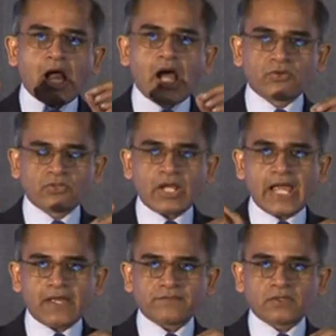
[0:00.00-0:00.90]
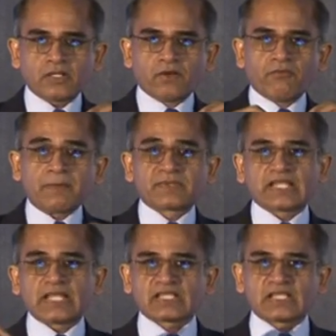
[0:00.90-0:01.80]
How to have web
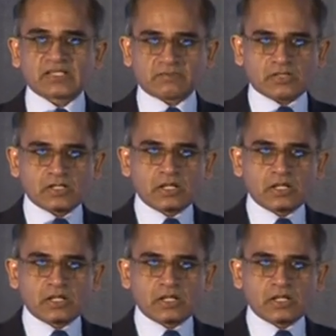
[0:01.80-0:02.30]
scale systems